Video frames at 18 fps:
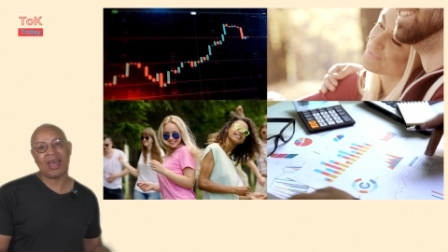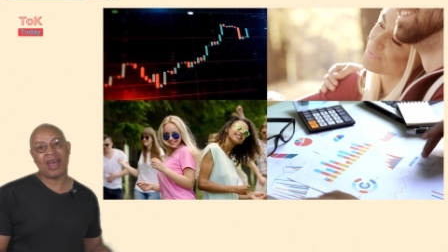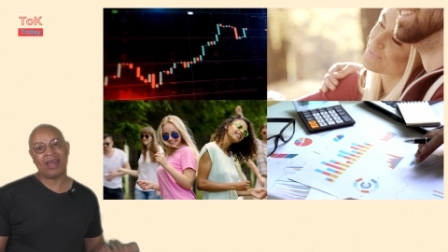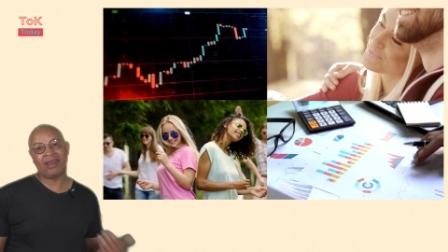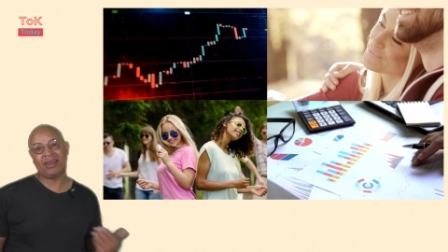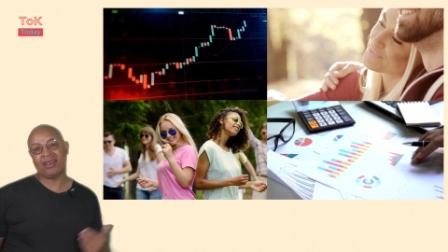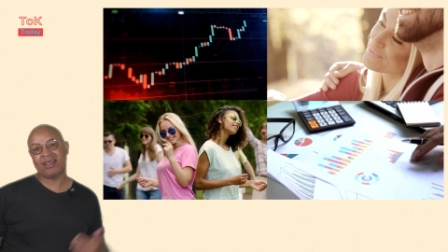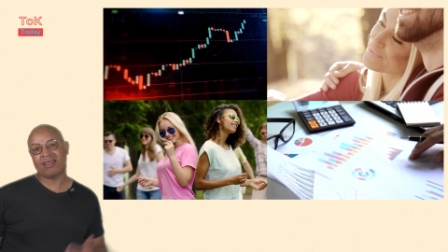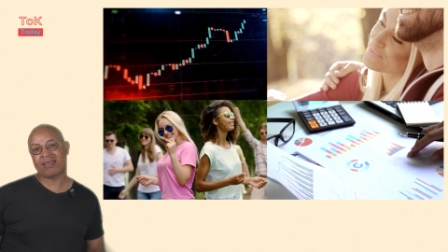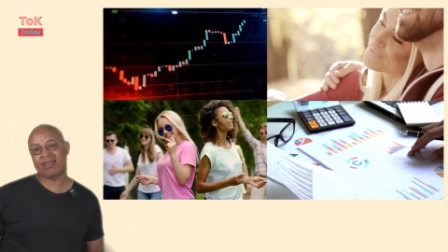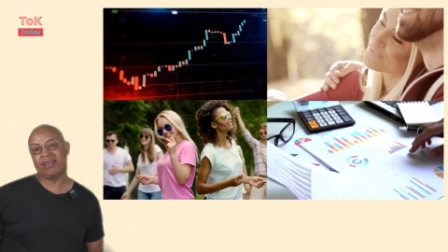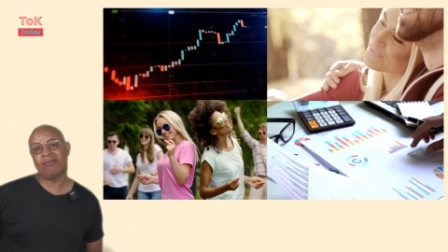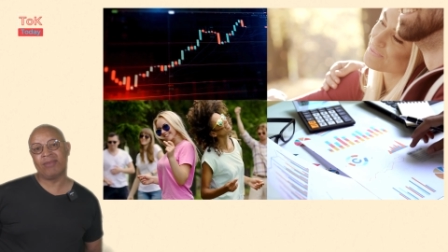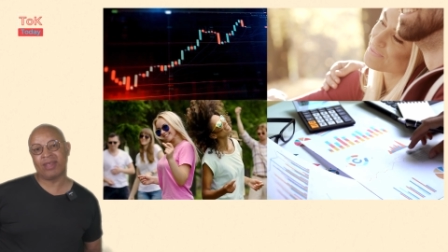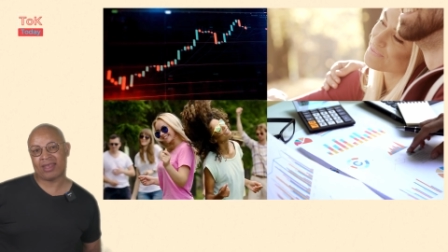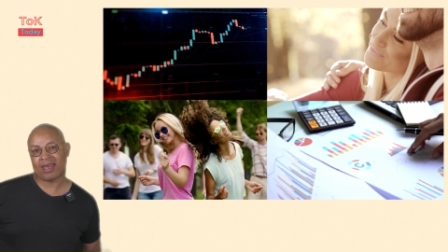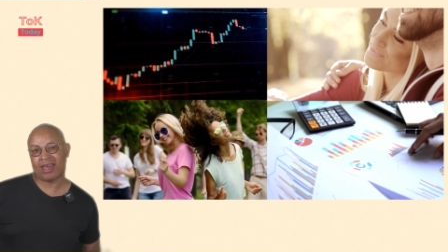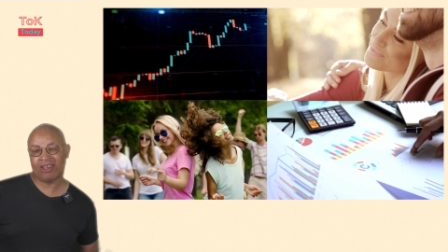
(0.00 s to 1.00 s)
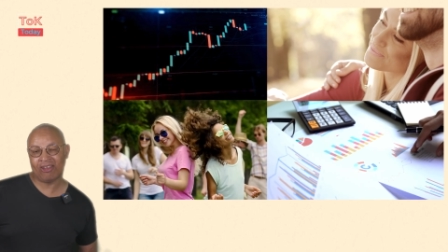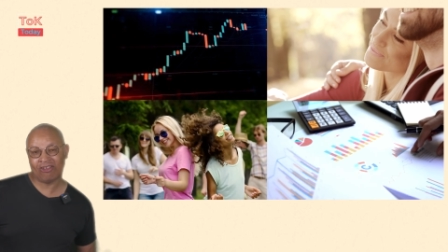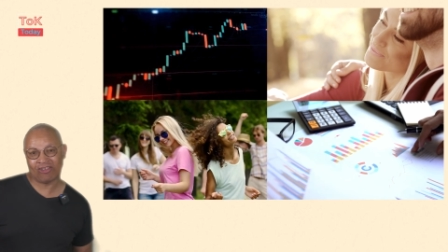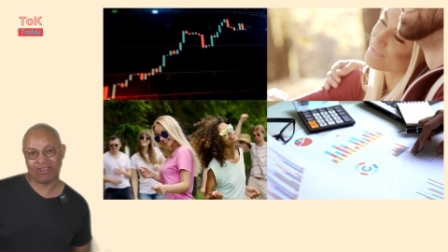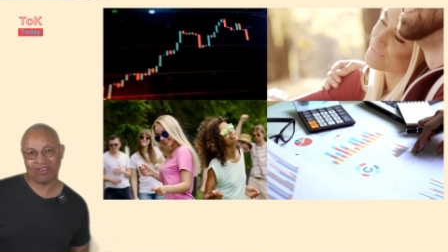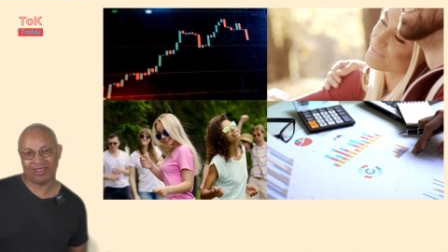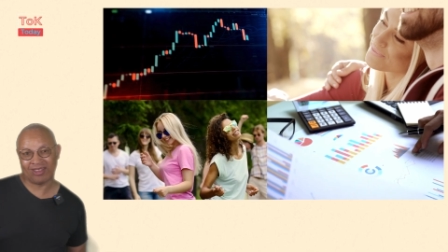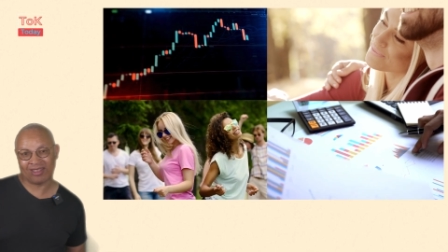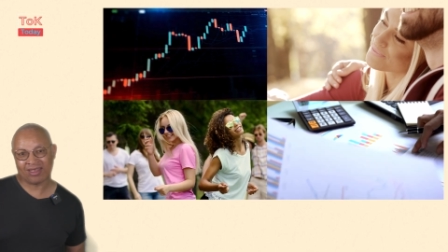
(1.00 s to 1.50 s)
and its
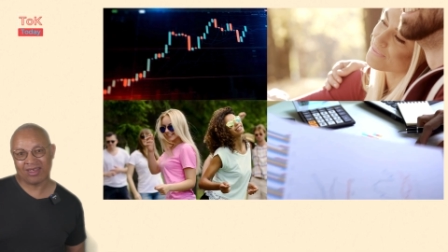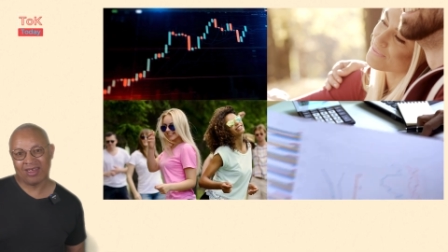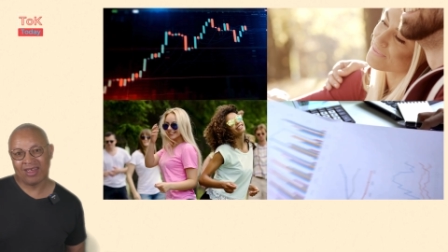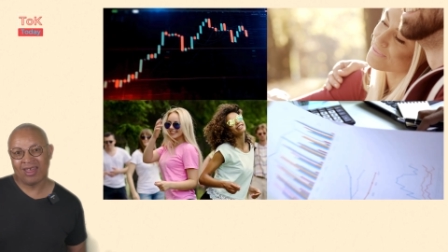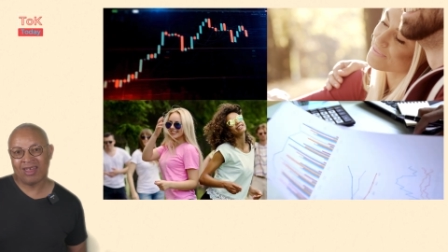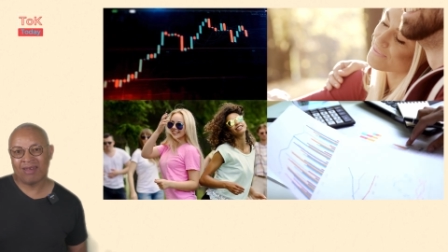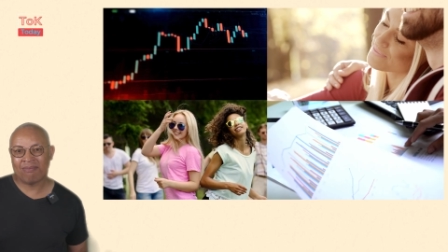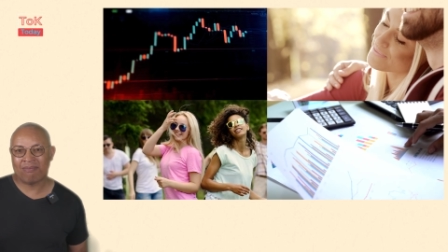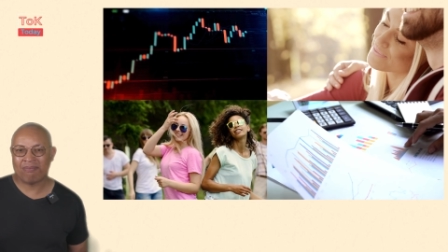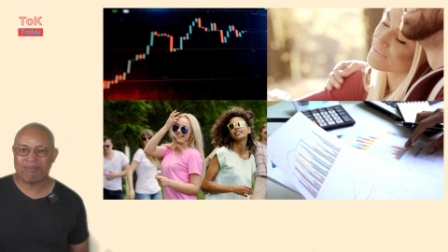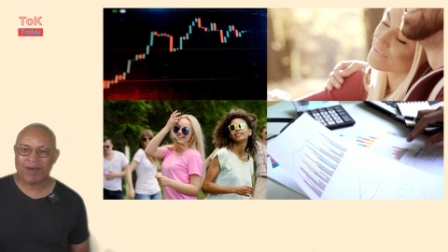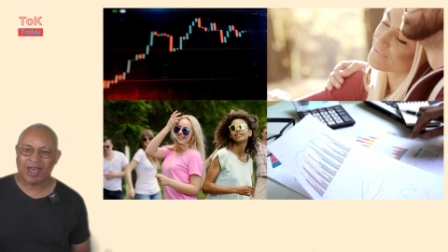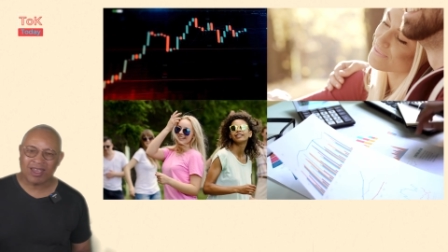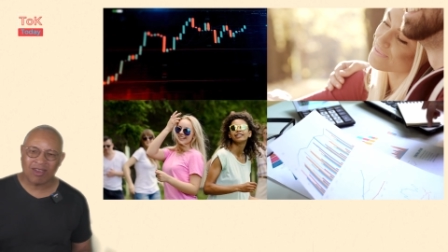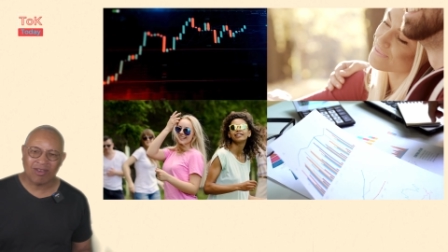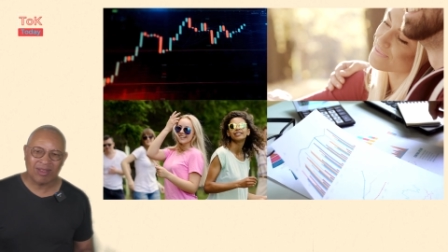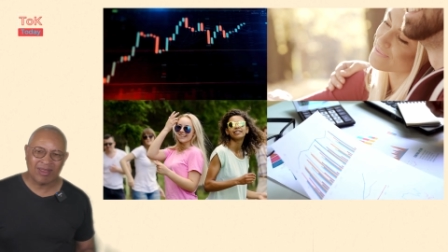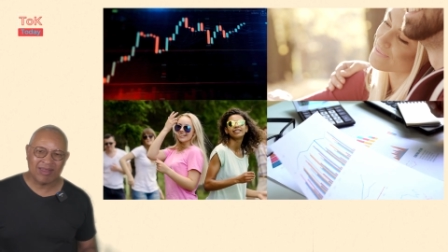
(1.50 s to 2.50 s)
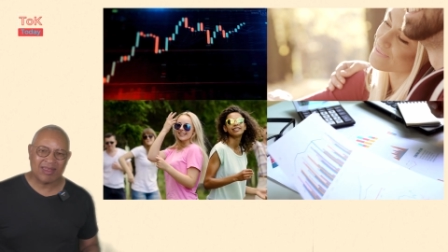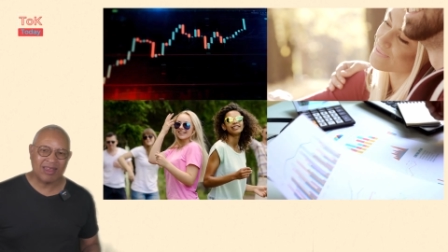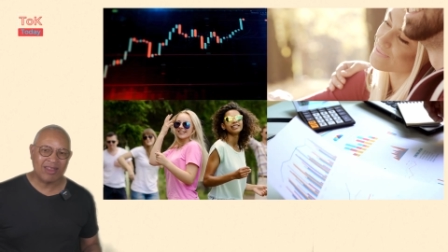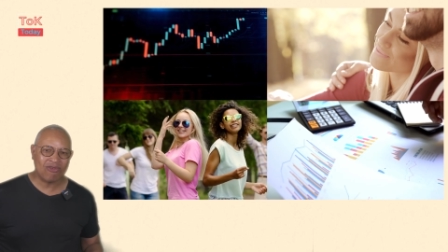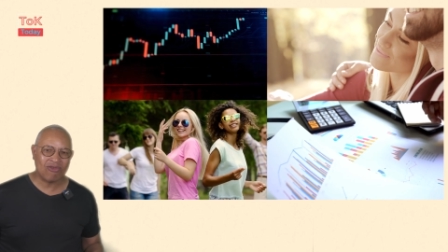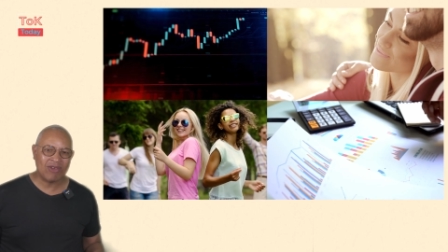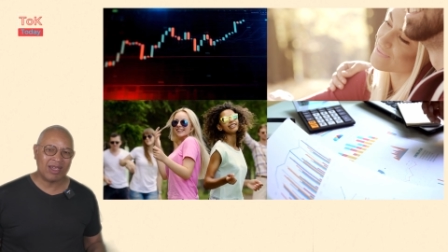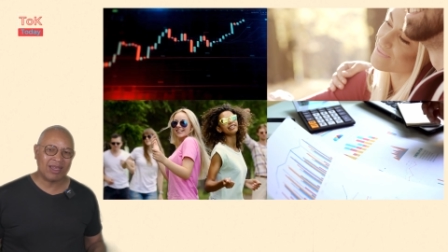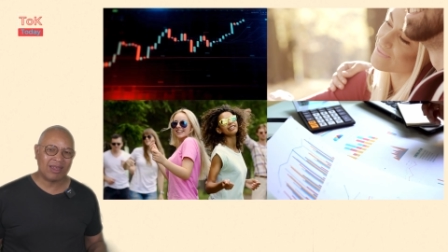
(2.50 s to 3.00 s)
limitations. By
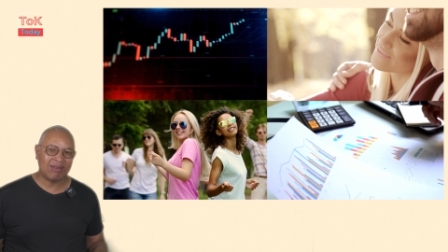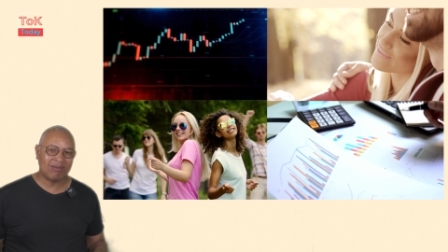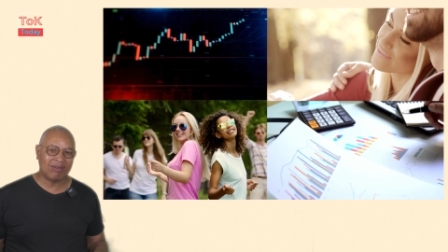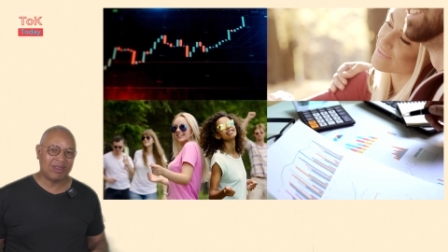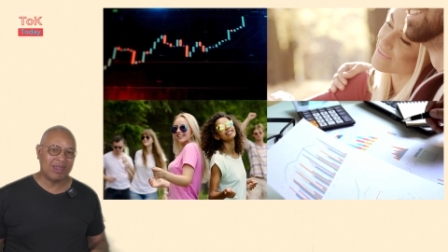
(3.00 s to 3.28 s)
considering